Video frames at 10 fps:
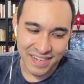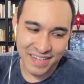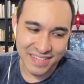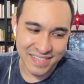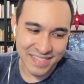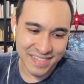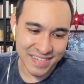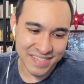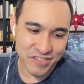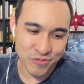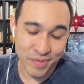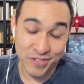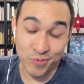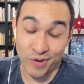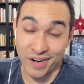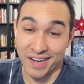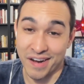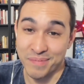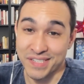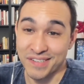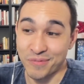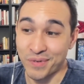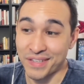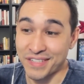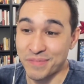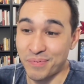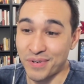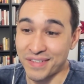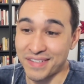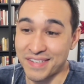it's just too much work, and I'm just unwilling to put in the